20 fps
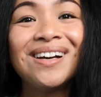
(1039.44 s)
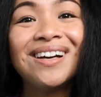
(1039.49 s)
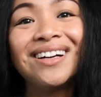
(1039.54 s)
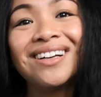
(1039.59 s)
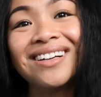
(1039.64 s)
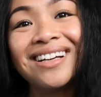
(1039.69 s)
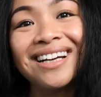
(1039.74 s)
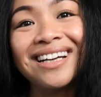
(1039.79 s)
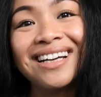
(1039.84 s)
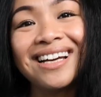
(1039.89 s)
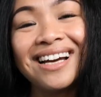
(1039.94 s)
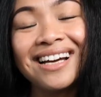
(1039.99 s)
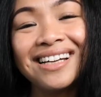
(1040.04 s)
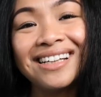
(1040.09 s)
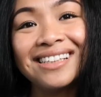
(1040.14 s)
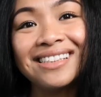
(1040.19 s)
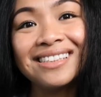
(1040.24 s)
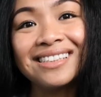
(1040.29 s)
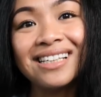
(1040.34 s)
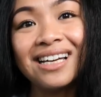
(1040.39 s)
Alright
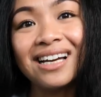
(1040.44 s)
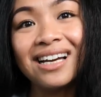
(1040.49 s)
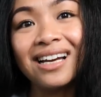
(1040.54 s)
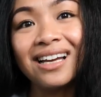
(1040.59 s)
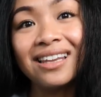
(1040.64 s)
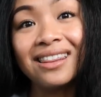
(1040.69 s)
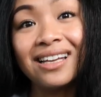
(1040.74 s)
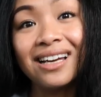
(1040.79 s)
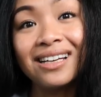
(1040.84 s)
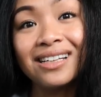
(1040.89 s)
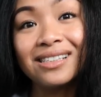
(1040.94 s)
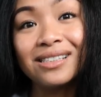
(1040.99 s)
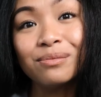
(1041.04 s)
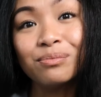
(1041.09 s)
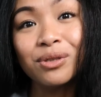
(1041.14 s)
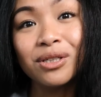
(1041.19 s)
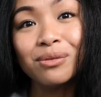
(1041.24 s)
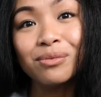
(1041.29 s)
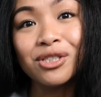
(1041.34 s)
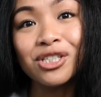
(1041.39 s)
guys, that is
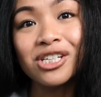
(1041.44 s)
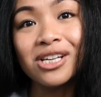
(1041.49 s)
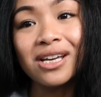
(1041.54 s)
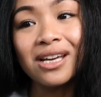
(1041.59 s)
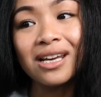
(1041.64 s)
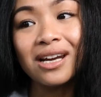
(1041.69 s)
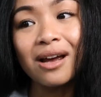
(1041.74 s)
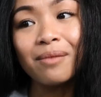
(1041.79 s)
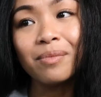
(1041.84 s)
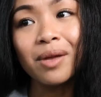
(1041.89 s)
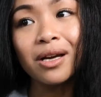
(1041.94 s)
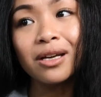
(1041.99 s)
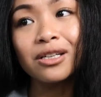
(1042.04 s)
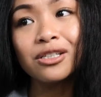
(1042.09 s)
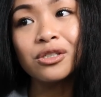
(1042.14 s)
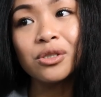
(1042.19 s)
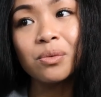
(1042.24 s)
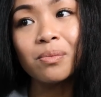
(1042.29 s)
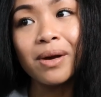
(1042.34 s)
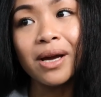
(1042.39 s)
pretty much it. I'm not
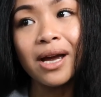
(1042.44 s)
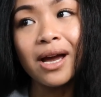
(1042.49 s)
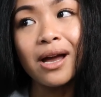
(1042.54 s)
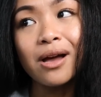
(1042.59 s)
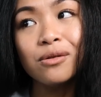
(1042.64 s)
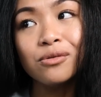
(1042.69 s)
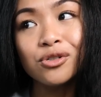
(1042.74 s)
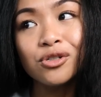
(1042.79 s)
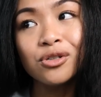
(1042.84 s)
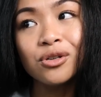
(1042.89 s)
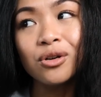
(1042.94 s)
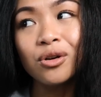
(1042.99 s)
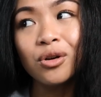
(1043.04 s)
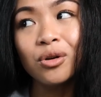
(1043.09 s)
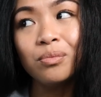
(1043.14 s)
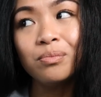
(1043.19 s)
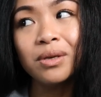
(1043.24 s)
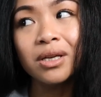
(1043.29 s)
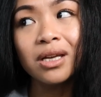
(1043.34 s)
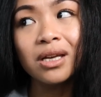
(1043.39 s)
going to do my
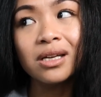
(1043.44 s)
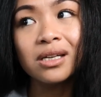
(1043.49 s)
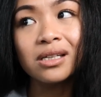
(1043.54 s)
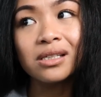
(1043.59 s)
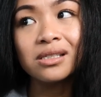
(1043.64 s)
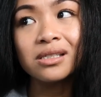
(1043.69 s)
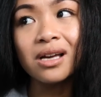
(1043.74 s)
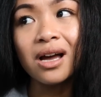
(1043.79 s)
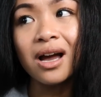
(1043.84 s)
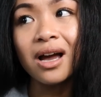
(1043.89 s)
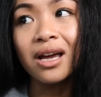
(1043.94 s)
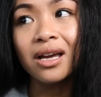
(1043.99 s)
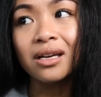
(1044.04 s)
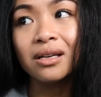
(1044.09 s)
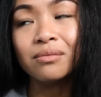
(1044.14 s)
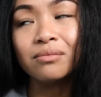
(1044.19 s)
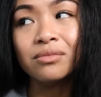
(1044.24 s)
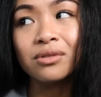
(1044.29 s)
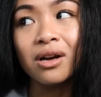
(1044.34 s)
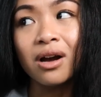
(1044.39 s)
outro because I
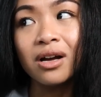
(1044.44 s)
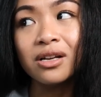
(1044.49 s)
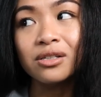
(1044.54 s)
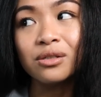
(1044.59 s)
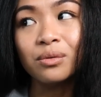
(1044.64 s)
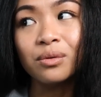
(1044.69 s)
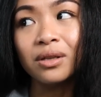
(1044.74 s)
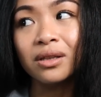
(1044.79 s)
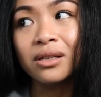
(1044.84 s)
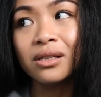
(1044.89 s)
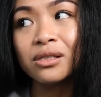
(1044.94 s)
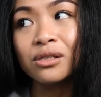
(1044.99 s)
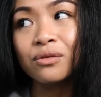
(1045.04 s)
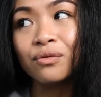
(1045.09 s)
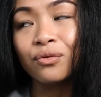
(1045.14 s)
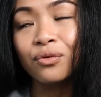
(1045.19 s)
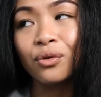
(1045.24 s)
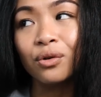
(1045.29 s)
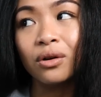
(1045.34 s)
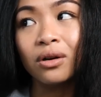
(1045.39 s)
am not doing this
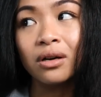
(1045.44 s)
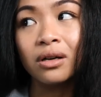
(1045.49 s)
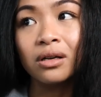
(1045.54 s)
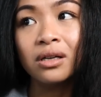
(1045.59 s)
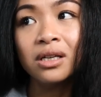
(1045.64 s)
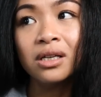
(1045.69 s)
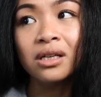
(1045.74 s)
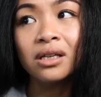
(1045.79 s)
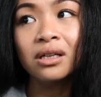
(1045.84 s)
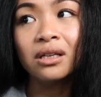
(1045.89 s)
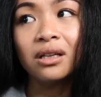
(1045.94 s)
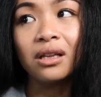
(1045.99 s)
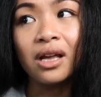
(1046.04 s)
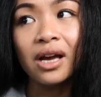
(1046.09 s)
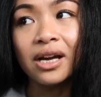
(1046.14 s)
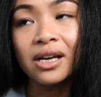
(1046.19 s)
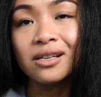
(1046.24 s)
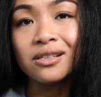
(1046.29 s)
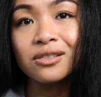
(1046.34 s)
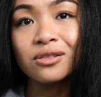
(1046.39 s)
for
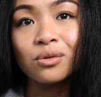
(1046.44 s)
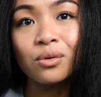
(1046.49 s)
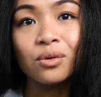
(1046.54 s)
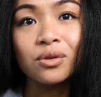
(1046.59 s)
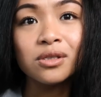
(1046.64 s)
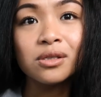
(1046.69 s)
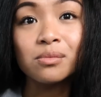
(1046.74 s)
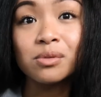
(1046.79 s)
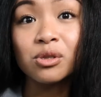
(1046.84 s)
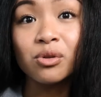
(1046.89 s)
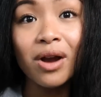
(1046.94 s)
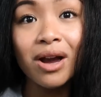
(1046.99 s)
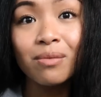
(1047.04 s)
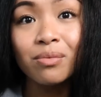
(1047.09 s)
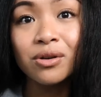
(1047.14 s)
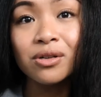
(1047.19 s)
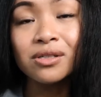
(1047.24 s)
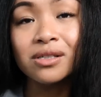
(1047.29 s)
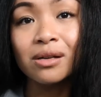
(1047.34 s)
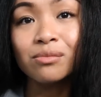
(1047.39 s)
likes or
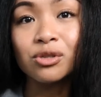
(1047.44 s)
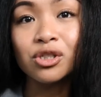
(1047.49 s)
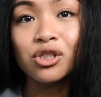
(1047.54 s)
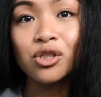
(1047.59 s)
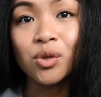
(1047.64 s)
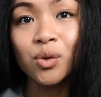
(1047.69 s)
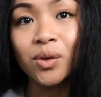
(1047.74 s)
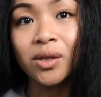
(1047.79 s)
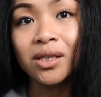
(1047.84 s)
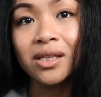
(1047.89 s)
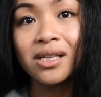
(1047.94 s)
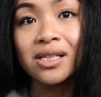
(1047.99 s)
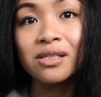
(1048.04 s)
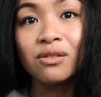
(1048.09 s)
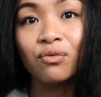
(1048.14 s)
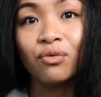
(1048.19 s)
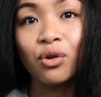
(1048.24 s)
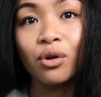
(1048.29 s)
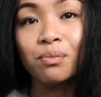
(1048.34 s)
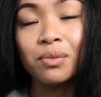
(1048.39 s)
subscribers. I'm just doing
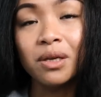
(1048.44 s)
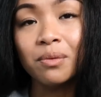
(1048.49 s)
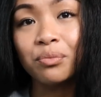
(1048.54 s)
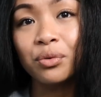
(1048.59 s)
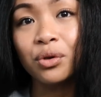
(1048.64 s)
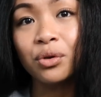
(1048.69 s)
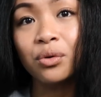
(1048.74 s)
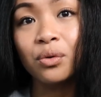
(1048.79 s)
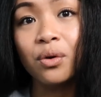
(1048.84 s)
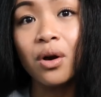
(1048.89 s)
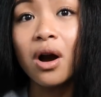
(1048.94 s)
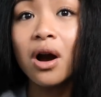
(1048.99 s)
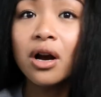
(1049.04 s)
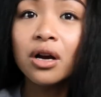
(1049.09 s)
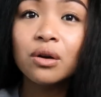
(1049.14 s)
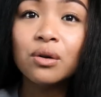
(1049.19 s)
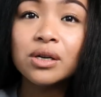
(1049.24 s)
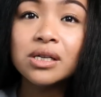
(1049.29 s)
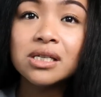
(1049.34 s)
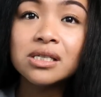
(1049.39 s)
this for people who
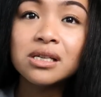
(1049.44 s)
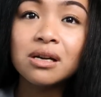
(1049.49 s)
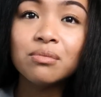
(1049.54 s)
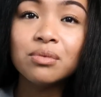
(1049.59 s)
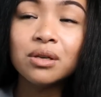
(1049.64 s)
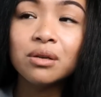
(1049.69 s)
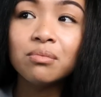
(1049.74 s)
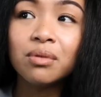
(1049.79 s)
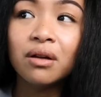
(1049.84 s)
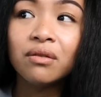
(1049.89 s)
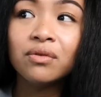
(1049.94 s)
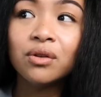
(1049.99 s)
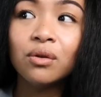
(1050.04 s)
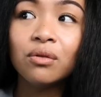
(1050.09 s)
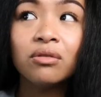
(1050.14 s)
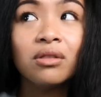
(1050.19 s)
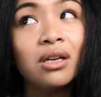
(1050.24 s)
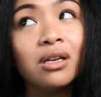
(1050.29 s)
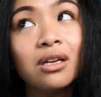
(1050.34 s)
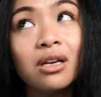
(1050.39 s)
are going to W
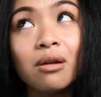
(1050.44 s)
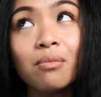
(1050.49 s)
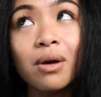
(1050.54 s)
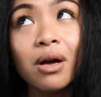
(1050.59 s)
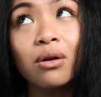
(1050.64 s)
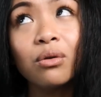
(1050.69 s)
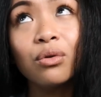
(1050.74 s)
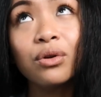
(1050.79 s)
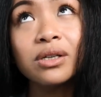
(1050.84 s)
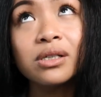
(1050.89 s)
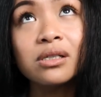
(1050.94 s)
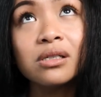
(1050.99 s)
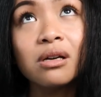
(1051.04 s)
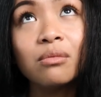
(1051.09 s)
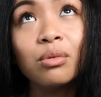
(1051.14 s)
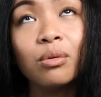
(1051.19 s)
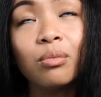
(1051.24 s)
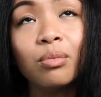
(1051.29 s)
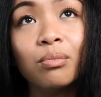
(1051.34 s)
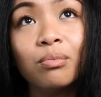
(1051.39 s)
Bellevue, thinking about going
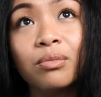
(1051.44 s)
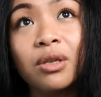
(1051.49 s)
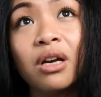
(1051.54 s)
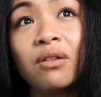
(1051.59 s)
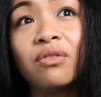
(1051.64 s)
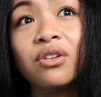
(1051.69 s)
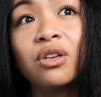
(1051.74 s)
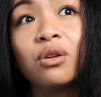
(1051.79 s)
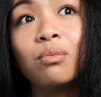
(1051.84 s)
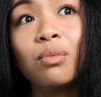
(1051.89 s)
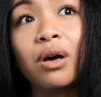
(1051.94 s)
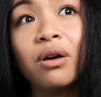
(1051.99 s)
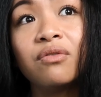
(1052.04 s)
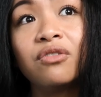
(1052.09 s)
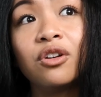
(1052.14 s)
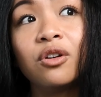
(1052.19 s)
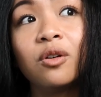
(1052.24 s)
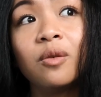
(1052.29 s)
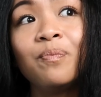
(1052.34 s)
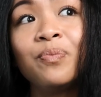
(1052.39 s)
to W
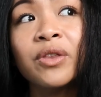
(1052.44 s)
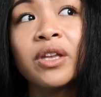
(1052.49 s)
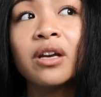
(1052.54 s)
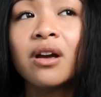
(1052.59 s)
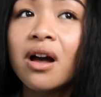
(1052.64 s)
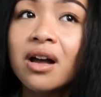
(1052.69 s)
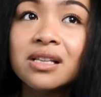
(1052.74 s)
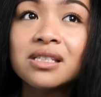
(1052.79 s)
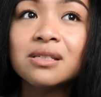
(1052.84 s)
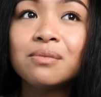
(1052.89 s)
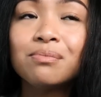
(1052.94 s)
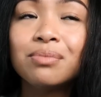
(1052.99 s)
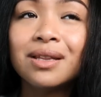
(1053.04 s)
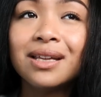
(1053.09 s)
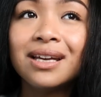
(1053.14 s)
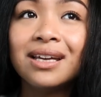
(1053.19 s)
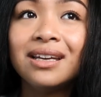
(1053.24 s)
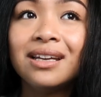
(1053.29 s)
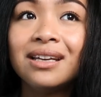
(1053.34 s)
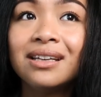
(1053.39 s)
Bellevue,
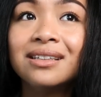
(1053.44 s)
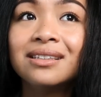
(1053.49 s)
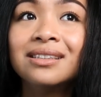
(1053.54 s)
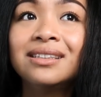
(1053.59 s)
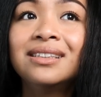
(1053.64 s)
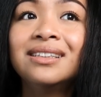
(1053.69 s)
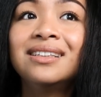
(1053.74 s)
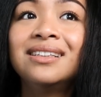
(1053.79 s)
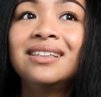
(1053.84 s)
contemplating.